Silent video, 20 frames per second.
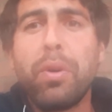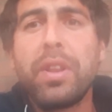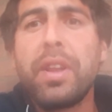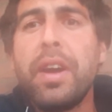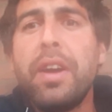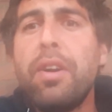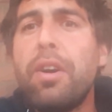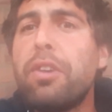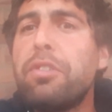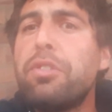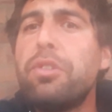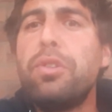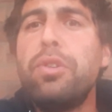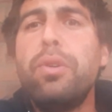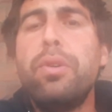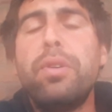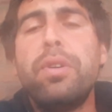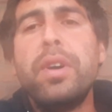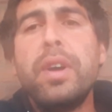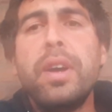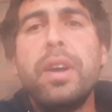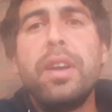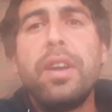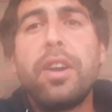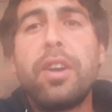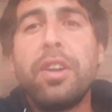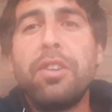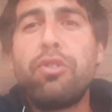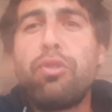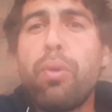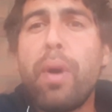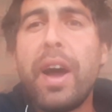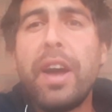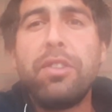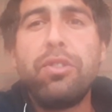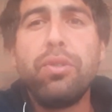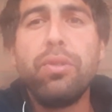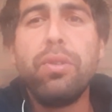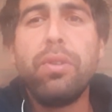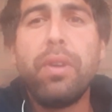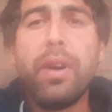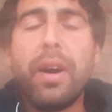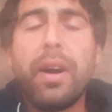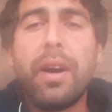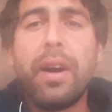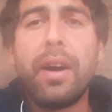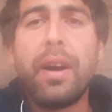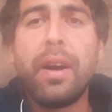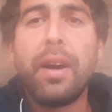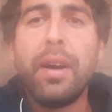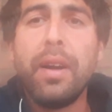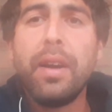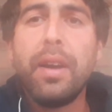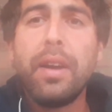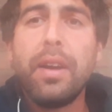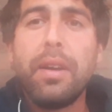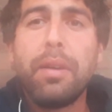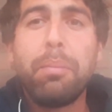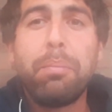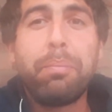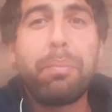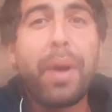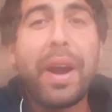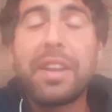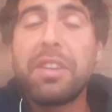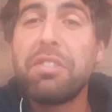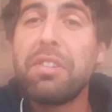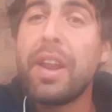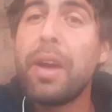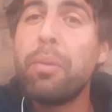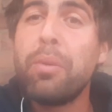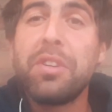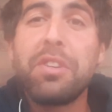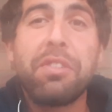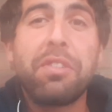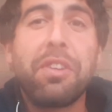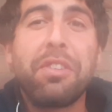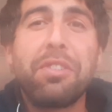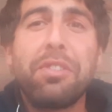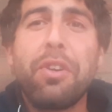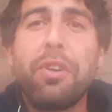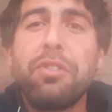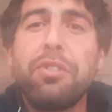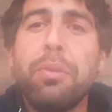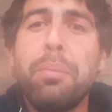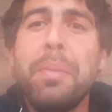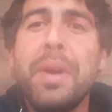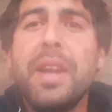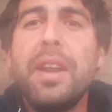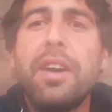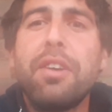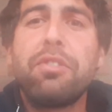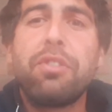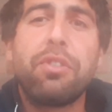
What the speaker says: can you also do? You can try to practice languages on social media.